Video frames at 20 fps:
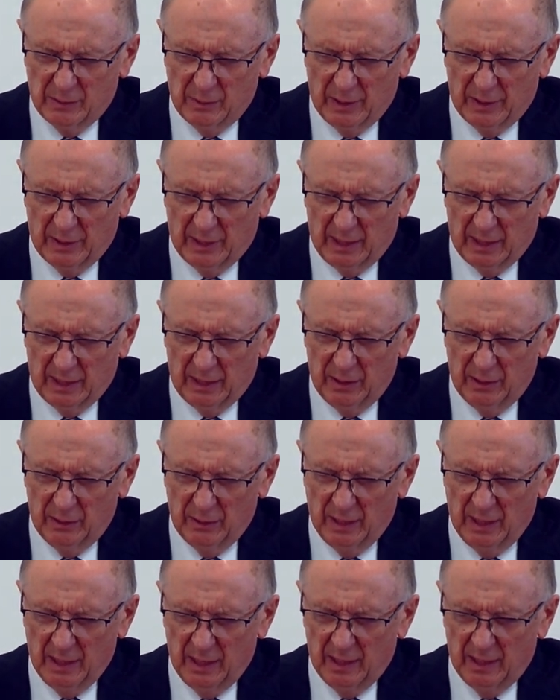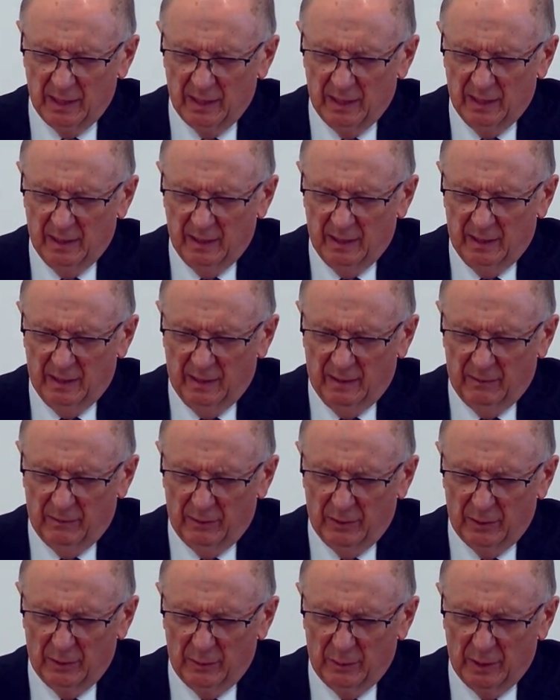We thank you there for
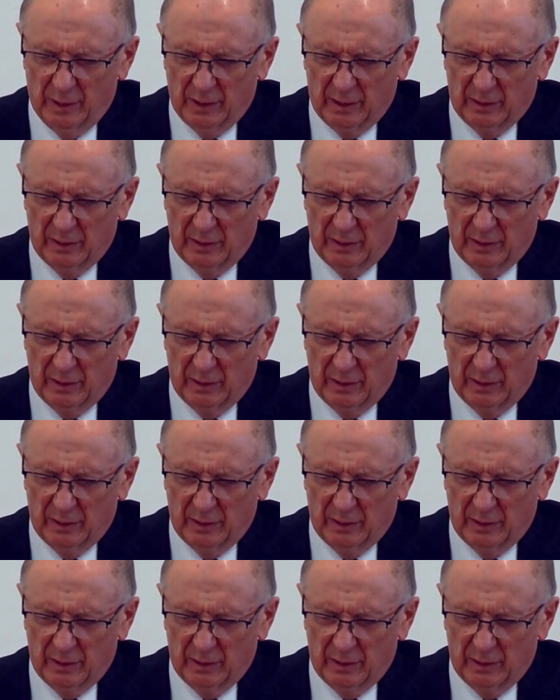the work